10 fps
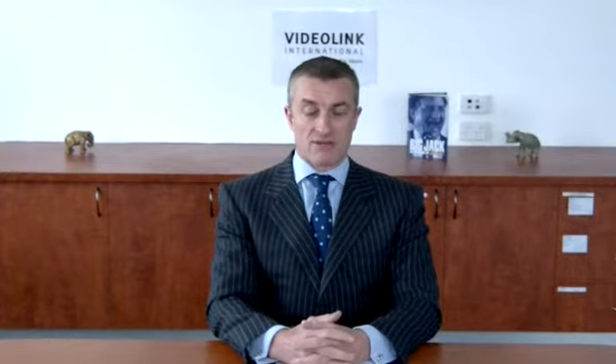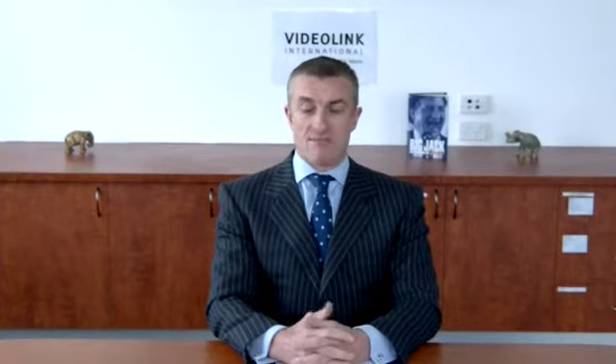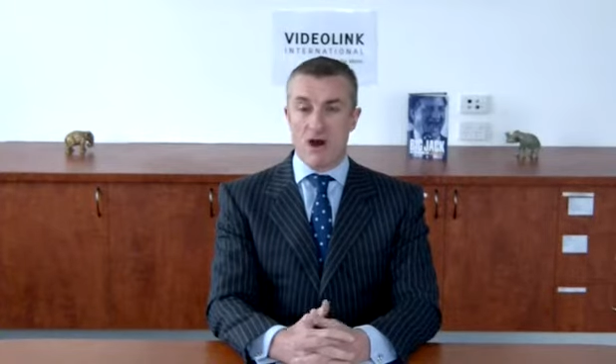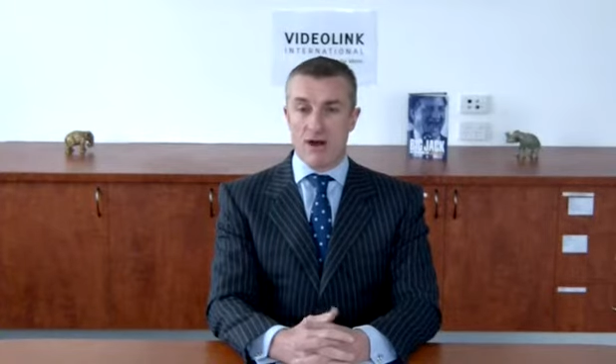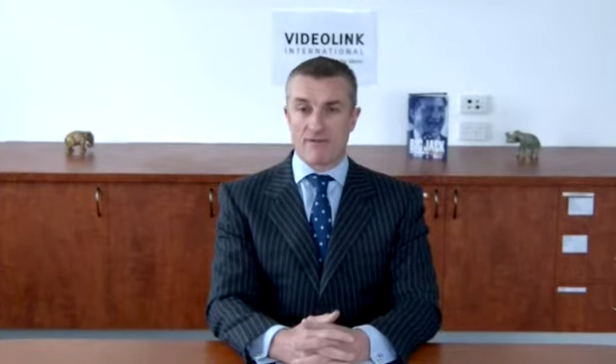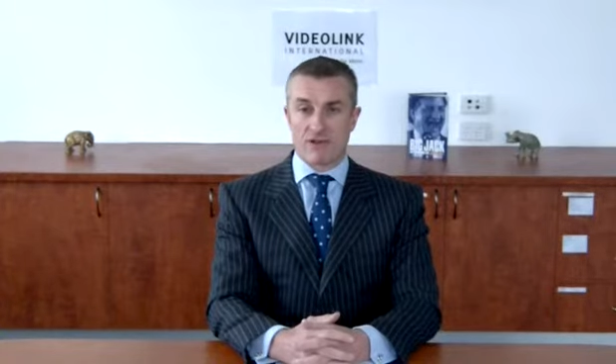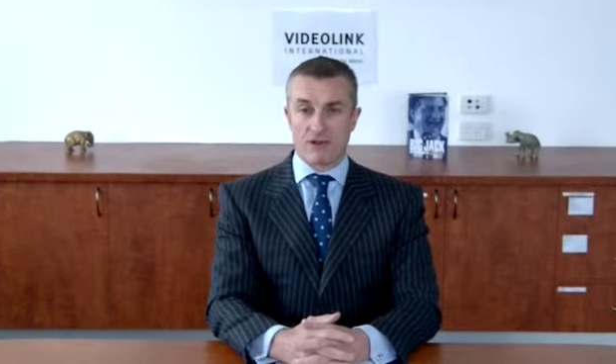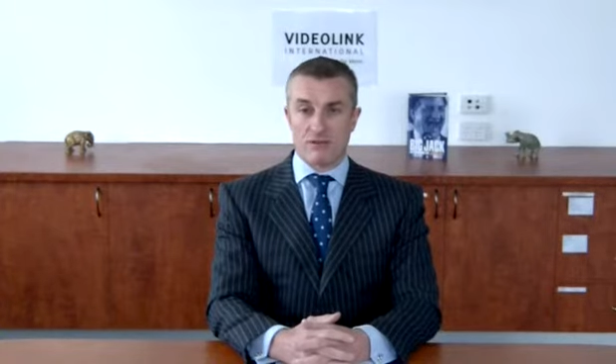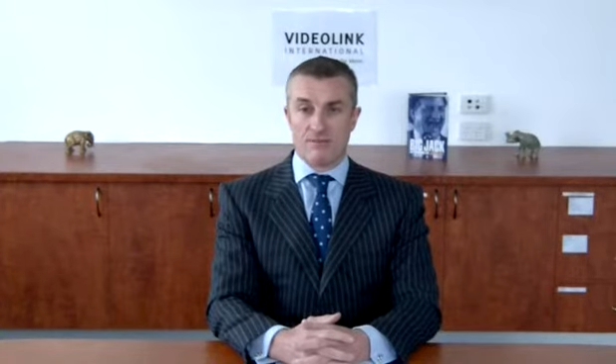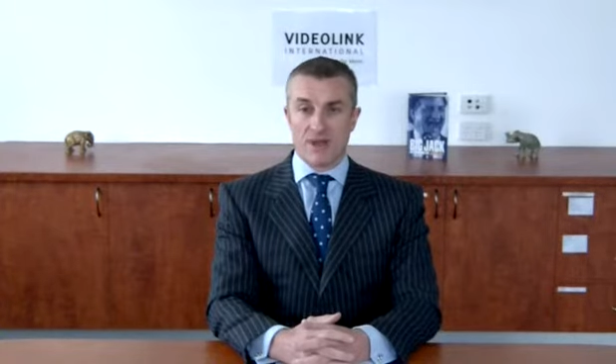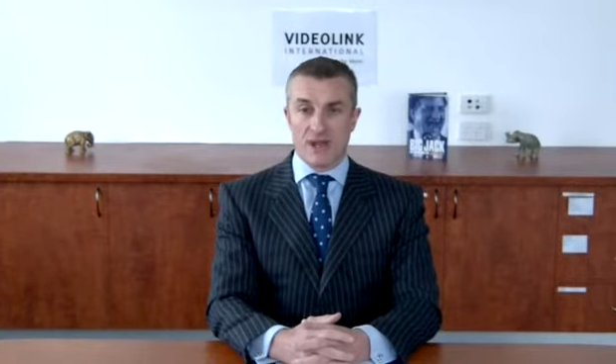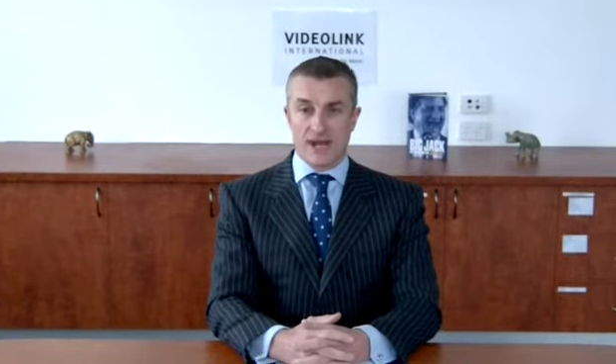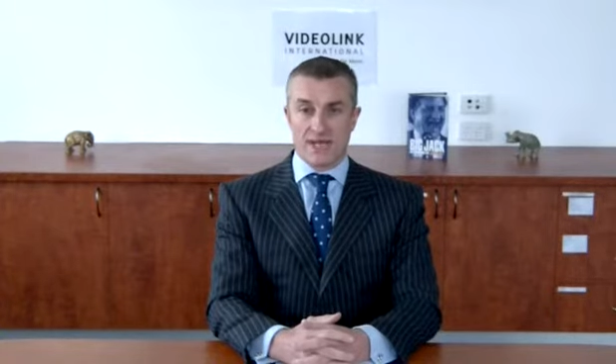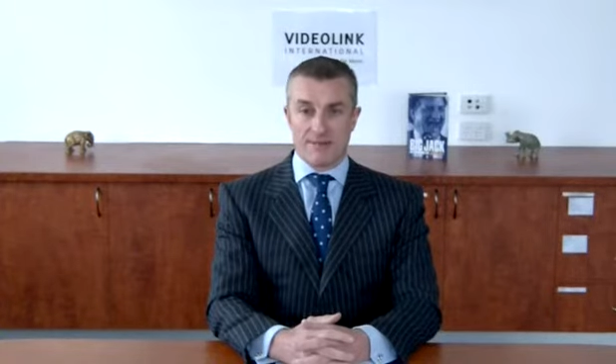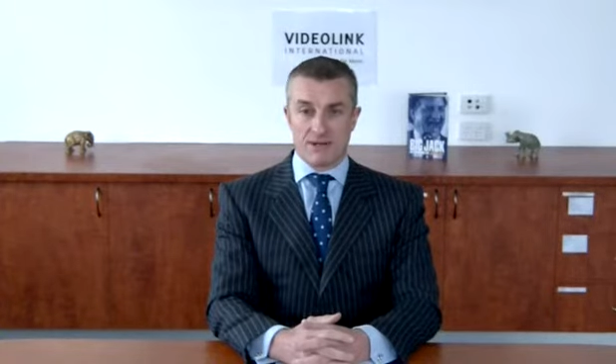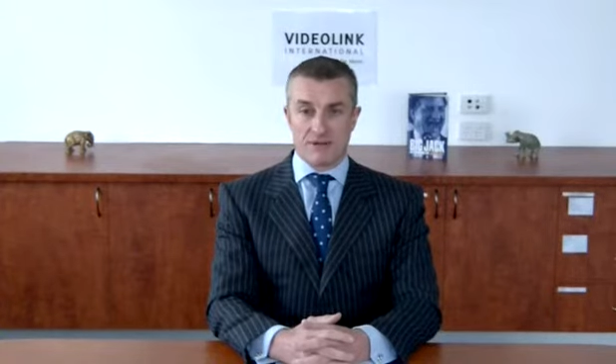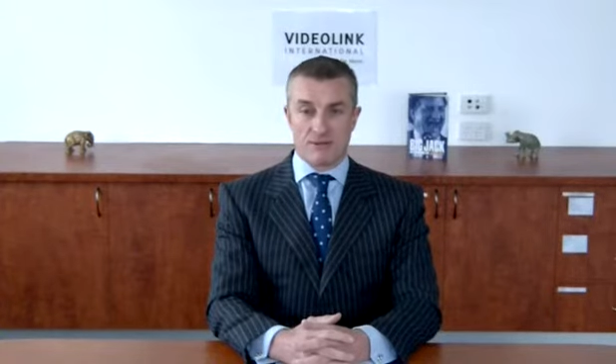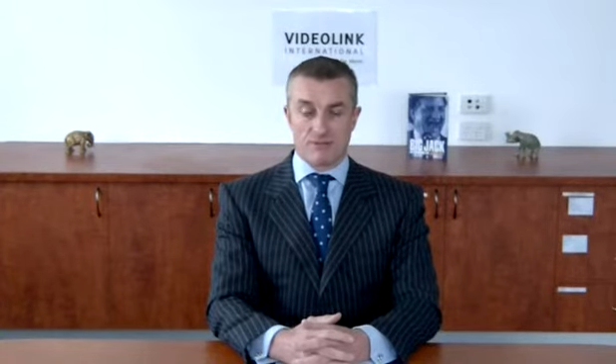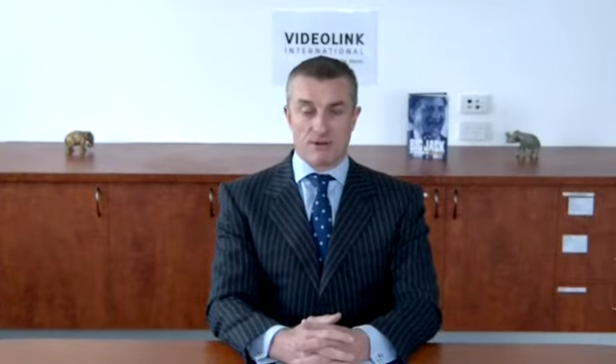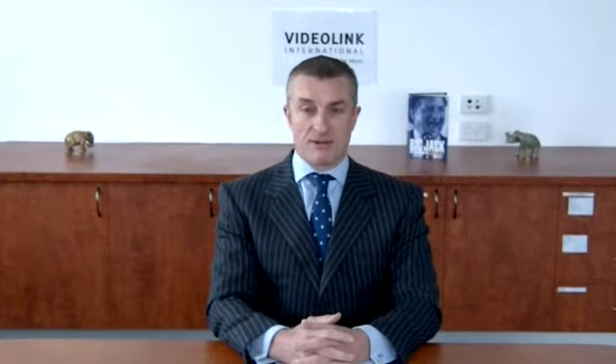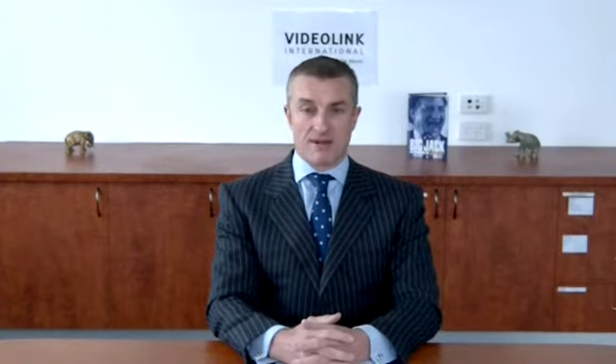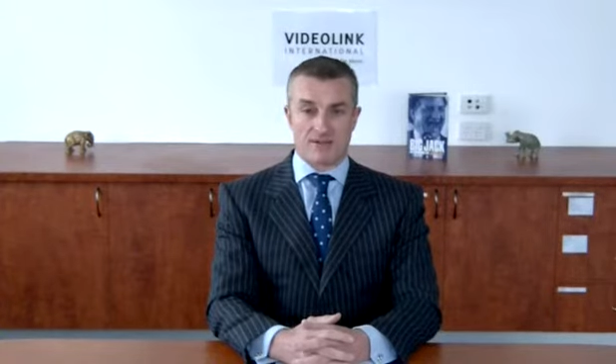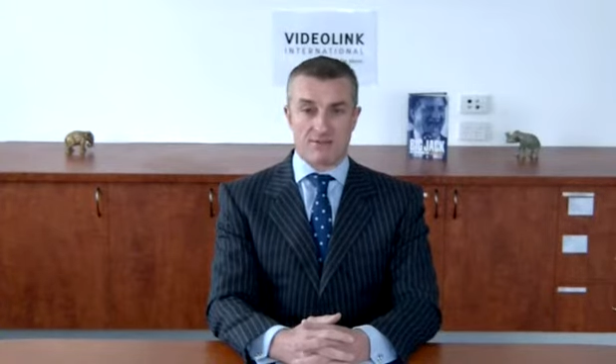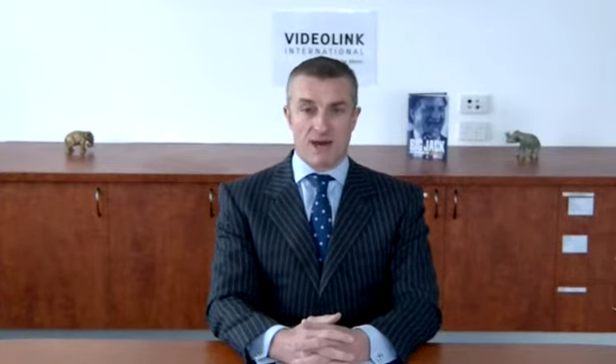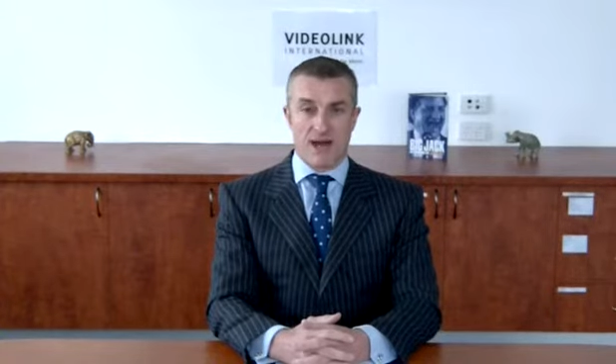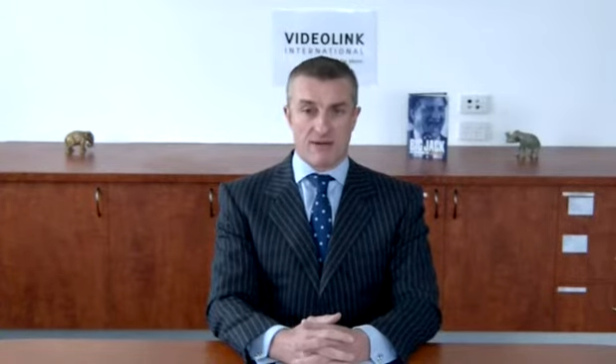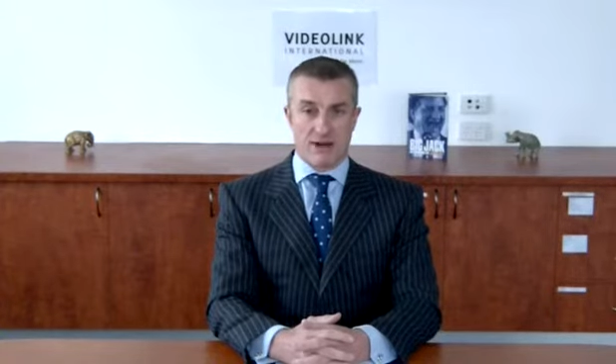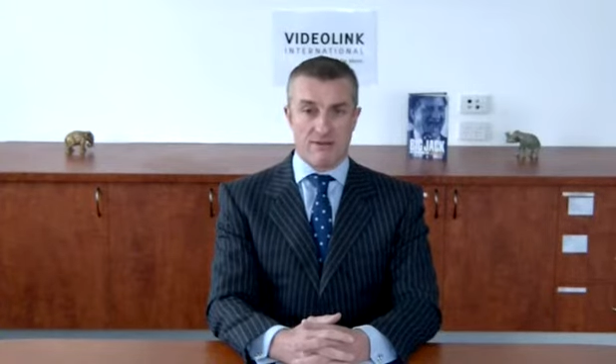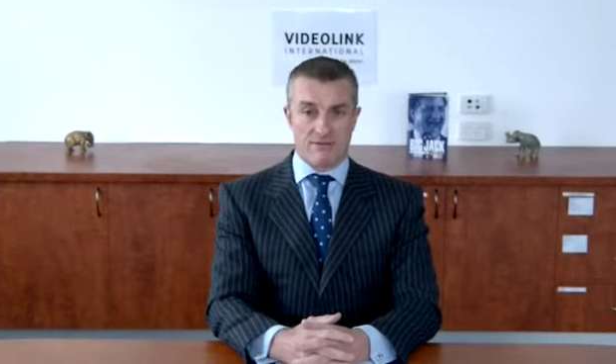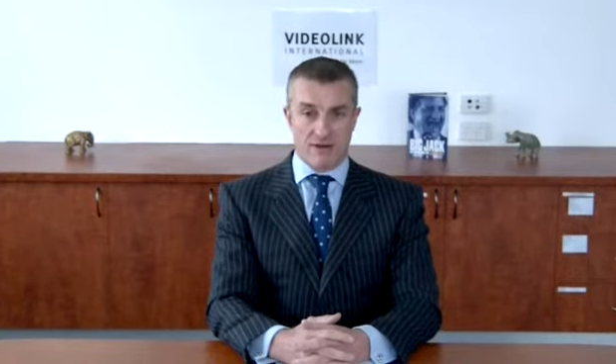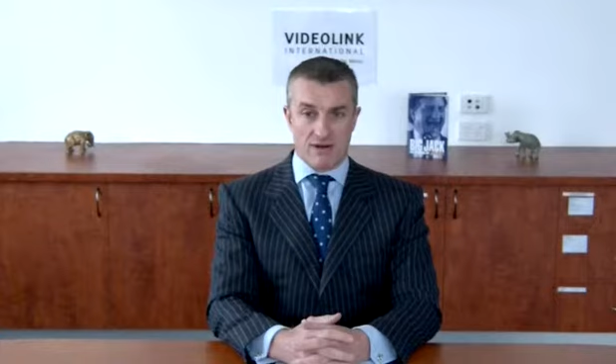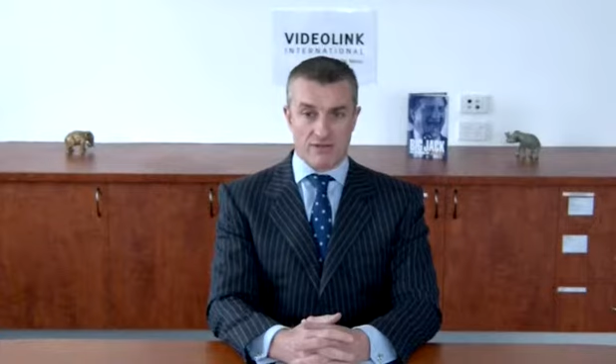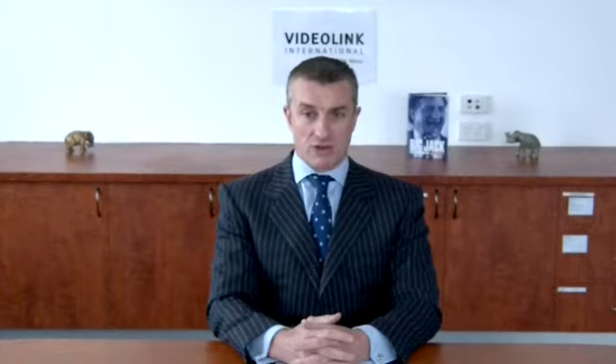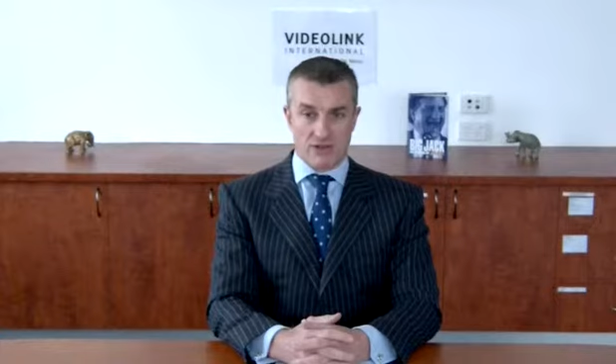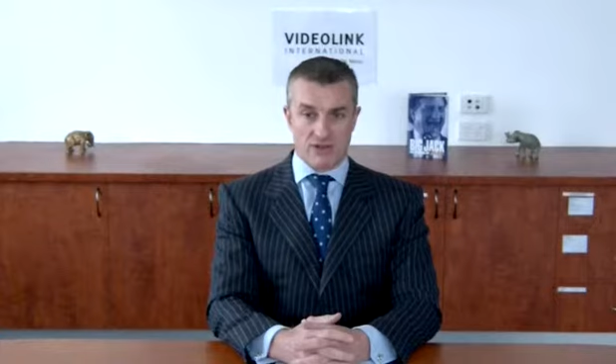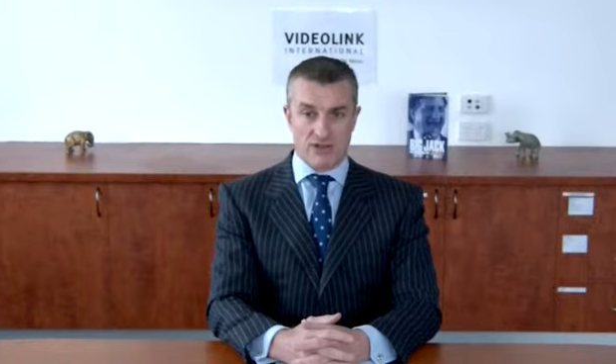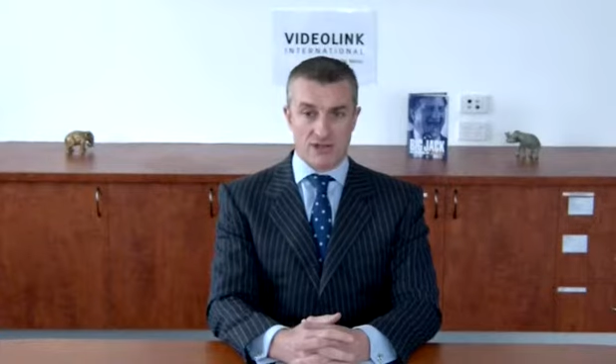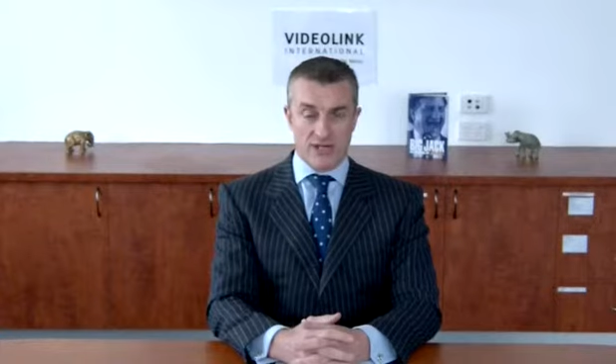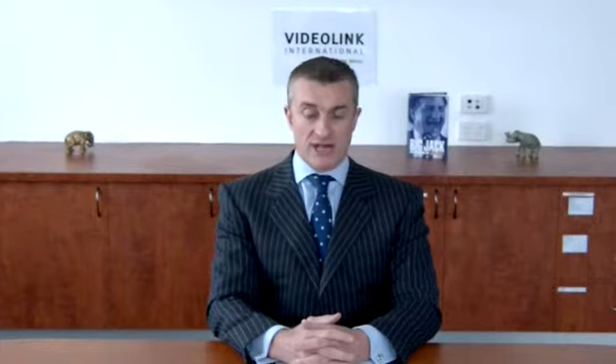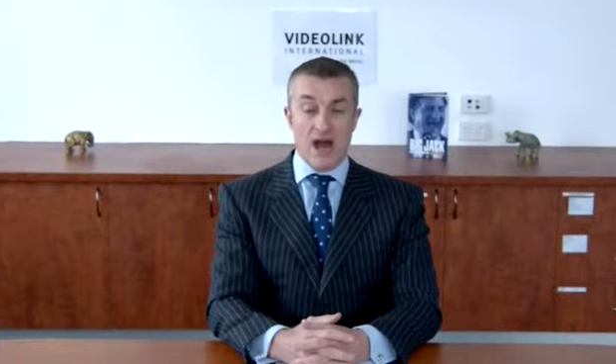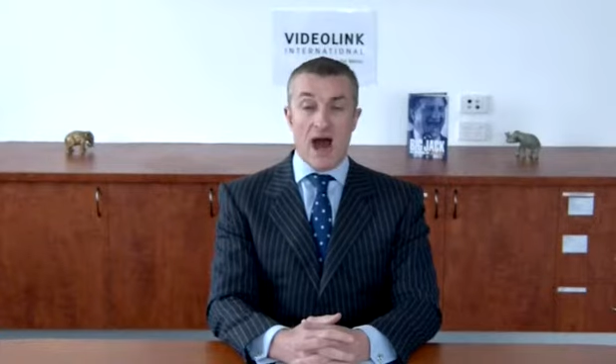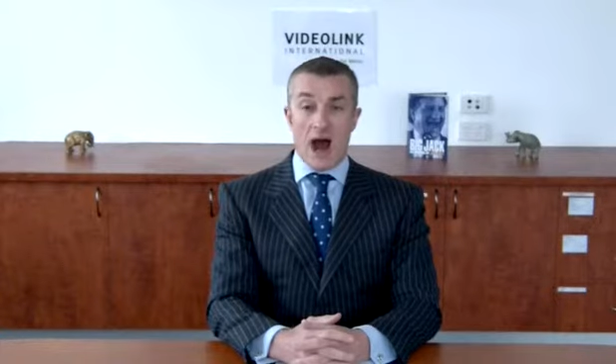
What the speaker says: In my view, any bidder will probably have to pay around $5.30.